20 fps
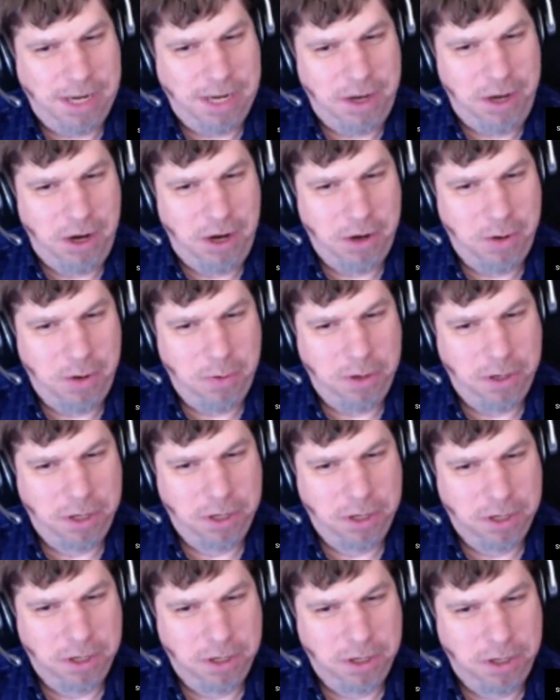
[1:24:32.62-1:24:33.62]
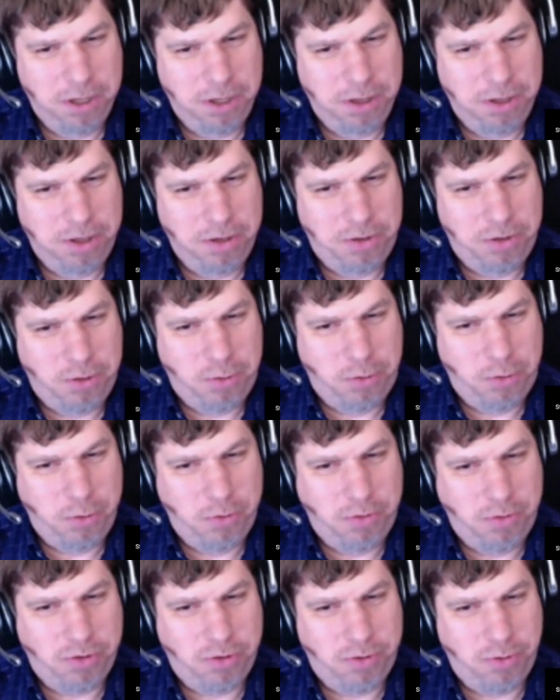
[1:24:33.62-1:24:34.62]
know, the true
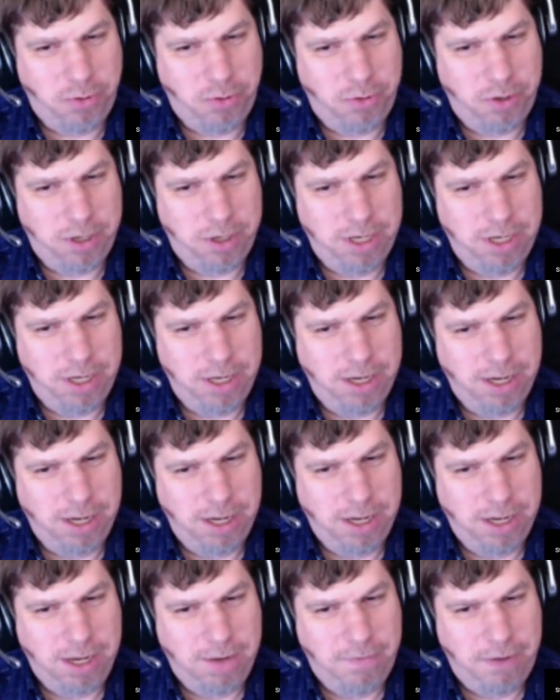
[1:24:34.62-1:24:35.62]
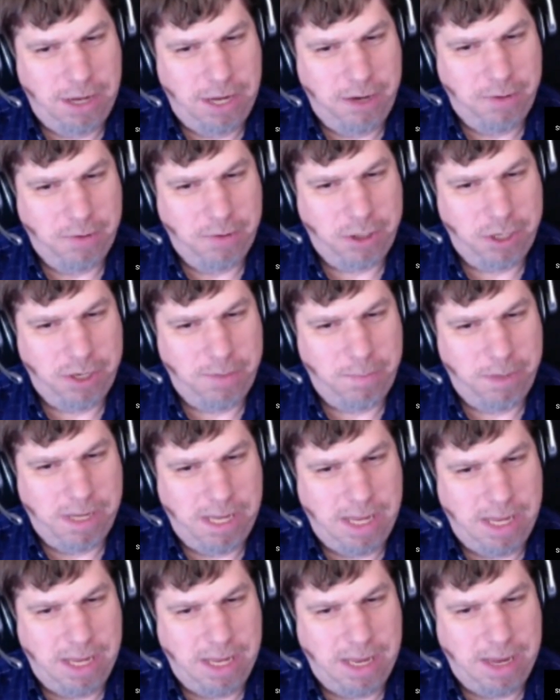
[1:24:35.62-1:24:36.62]
story of how she
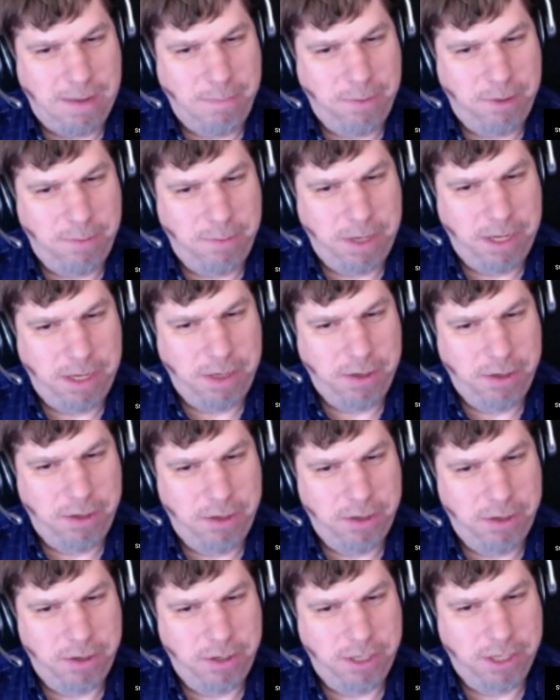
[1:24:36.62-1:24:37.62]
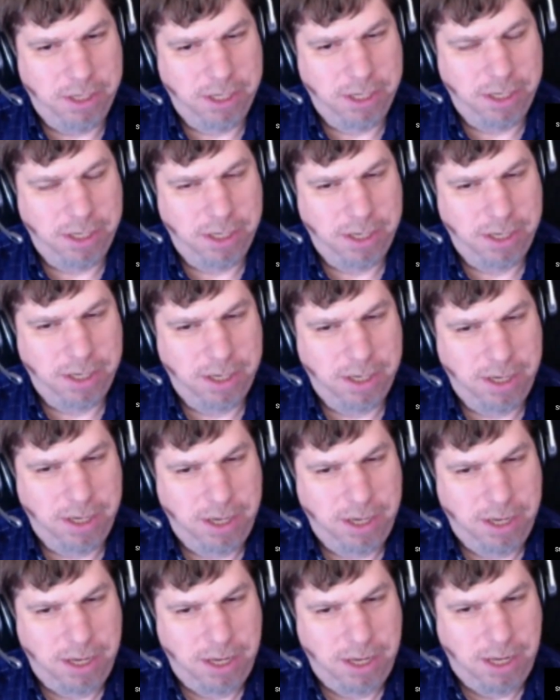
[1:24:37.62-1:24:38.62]
came to be injured
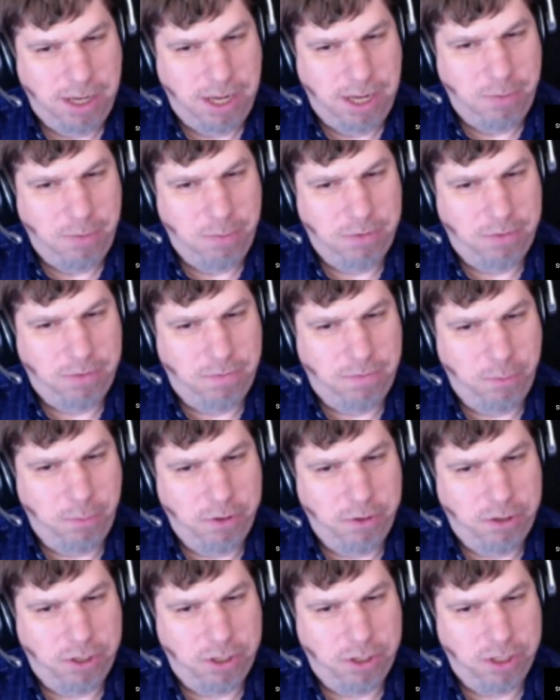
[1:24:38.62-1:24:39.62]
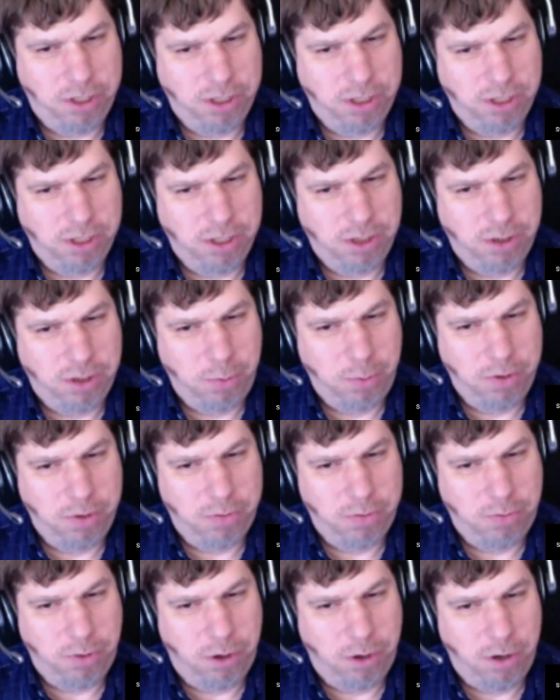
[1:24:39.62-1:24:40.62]
and was forced to
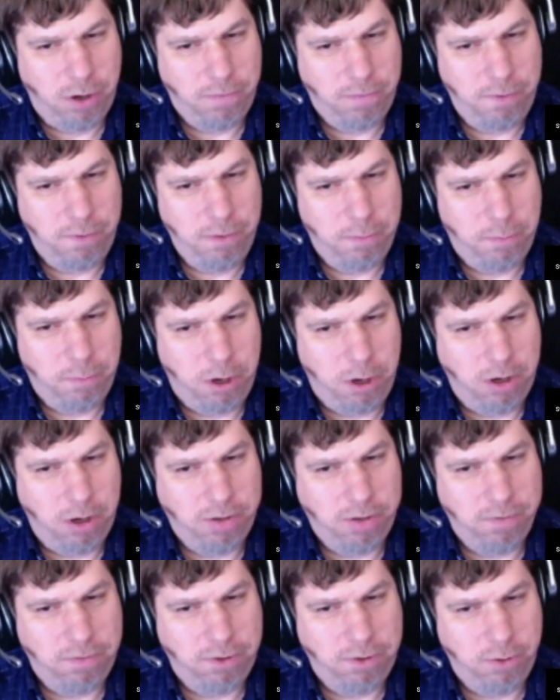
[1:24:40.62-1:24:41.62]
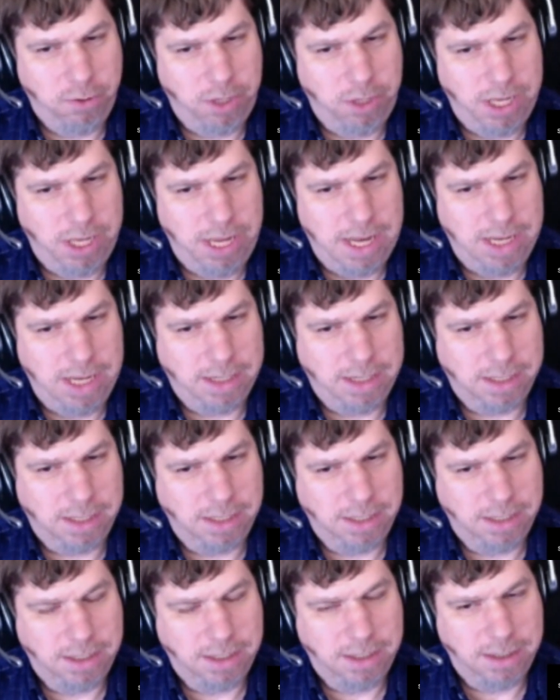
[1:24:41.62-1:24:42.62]
withdraw from the part of
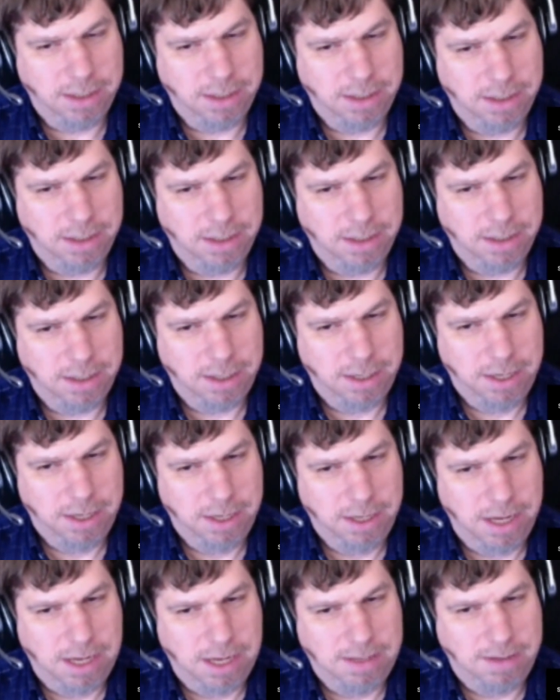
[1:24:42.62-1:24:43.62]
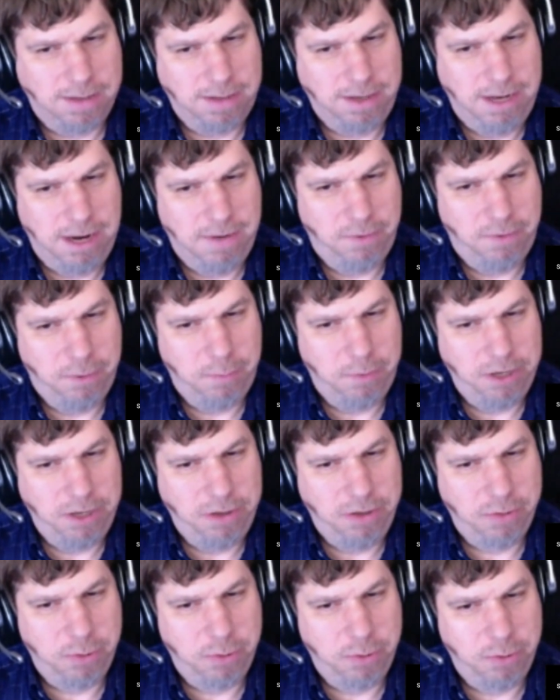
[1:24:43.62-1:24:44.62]
Juliet has never been
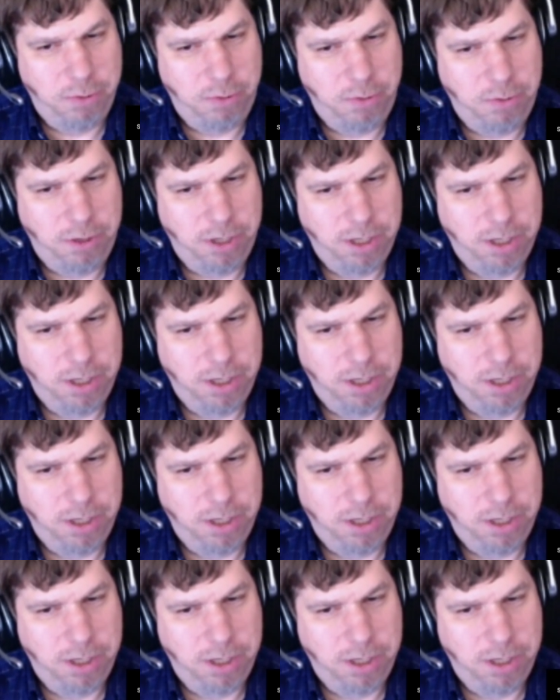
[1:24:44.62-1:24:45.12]
told,